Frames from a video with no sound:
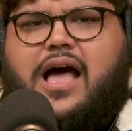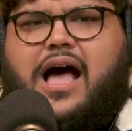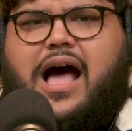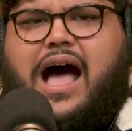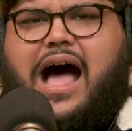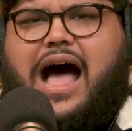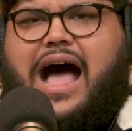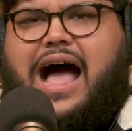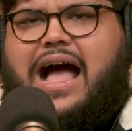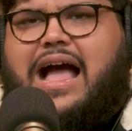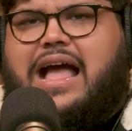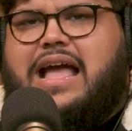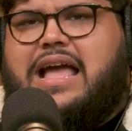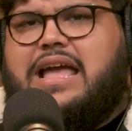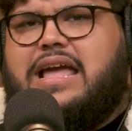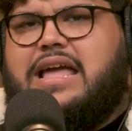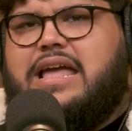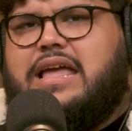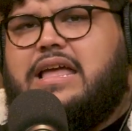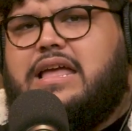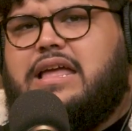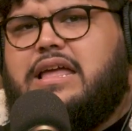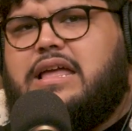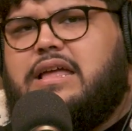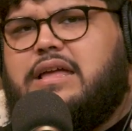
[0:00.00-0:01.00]

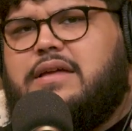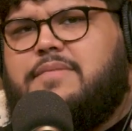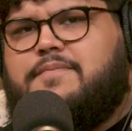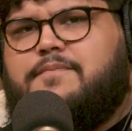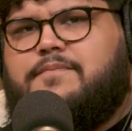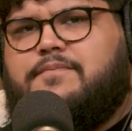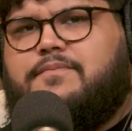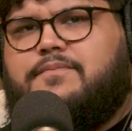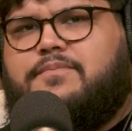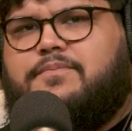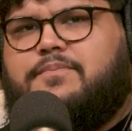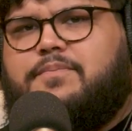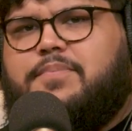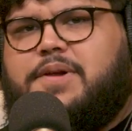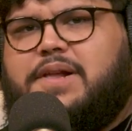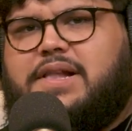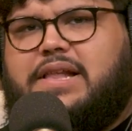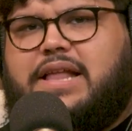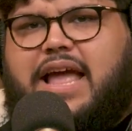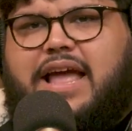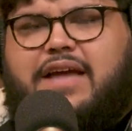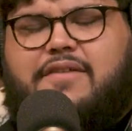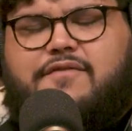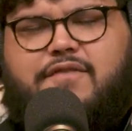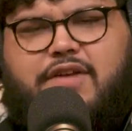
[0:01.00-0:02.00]
I
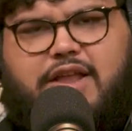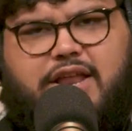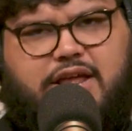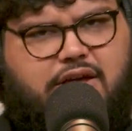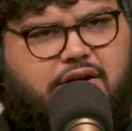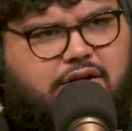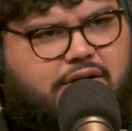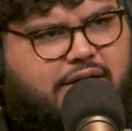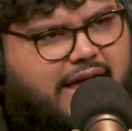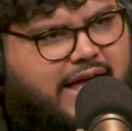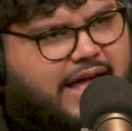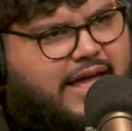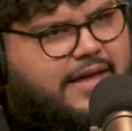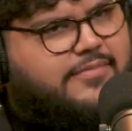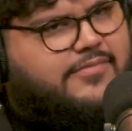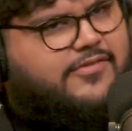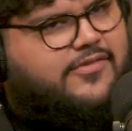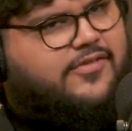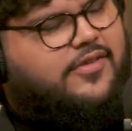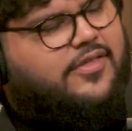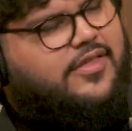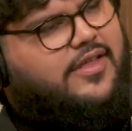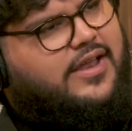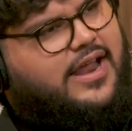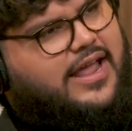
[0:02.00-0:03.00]
play video games
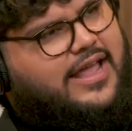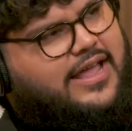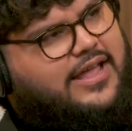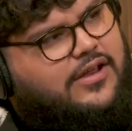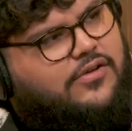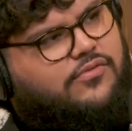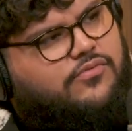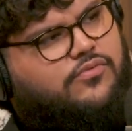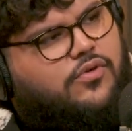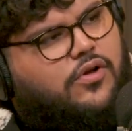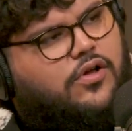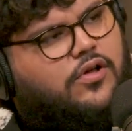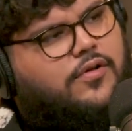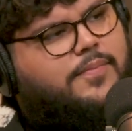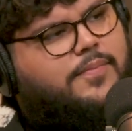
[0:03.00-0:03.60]
so that I can role